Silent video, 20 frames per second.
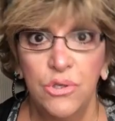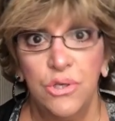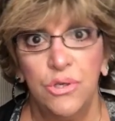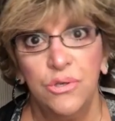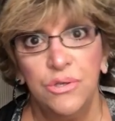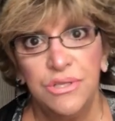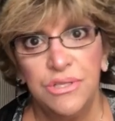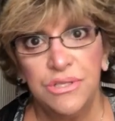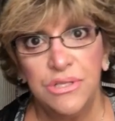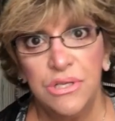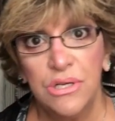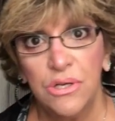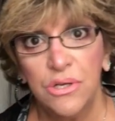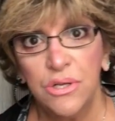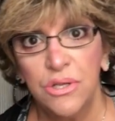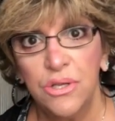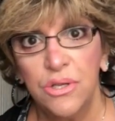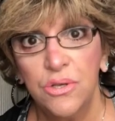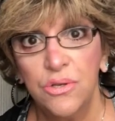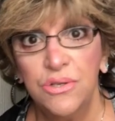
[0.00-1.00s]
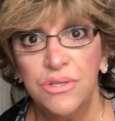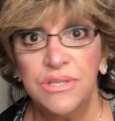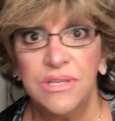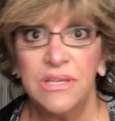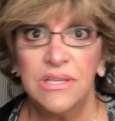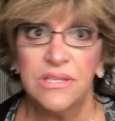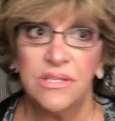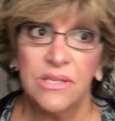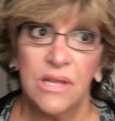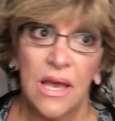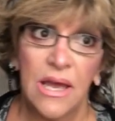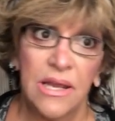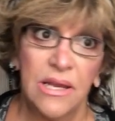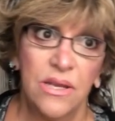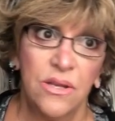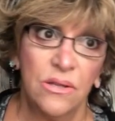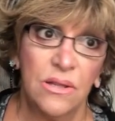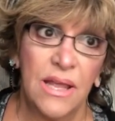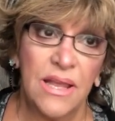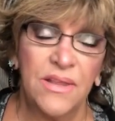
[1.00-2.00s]
Do you still use this? How do
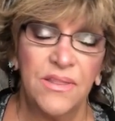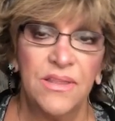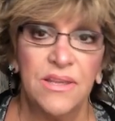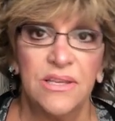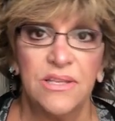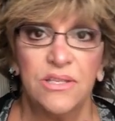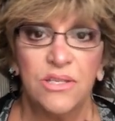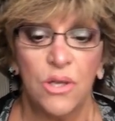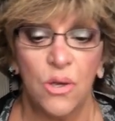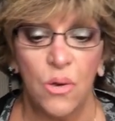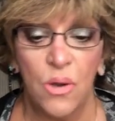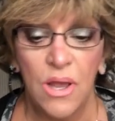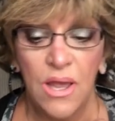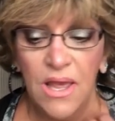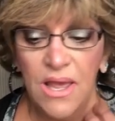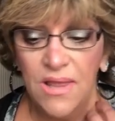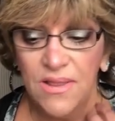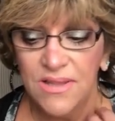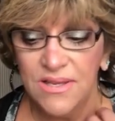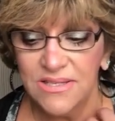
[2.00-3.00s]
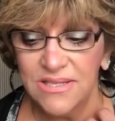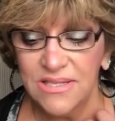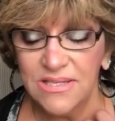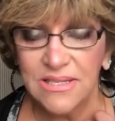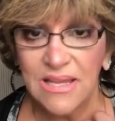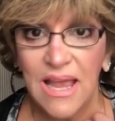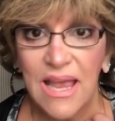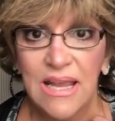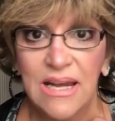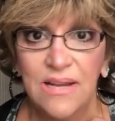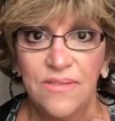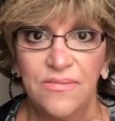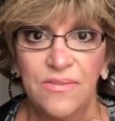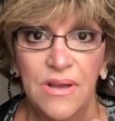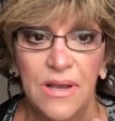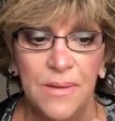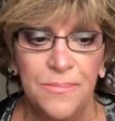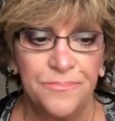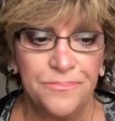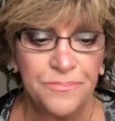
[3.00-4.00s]
you like this? So this is kind of
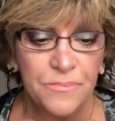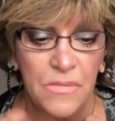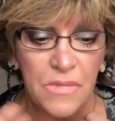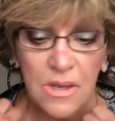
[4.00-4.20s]
an